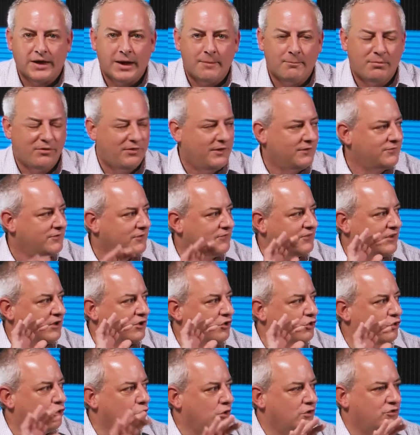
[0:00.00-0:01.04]
But this is a
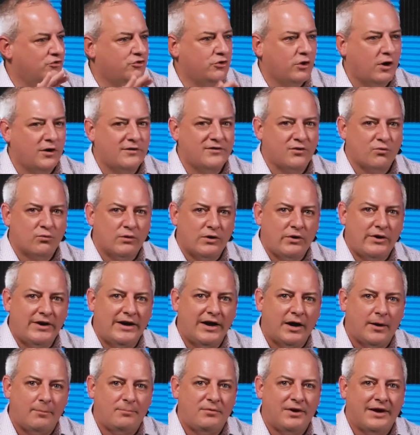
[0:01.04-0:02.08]
good chart to really
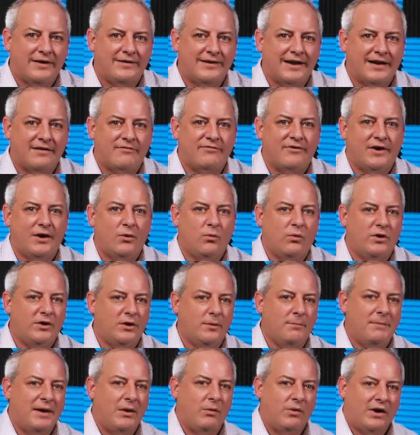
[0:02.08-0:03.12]
help you identify what you
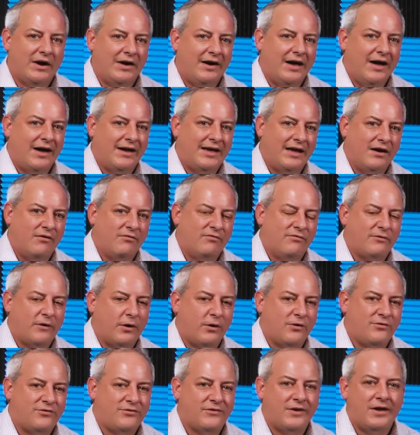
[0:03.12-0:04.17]
may want to knock out
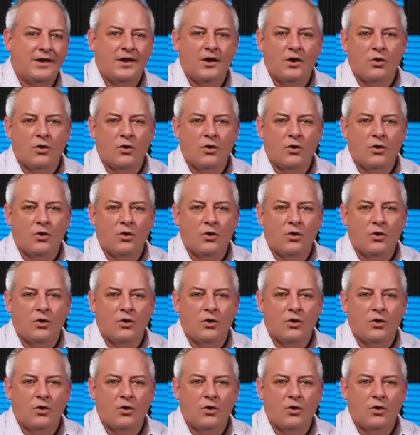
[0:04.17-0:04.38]
first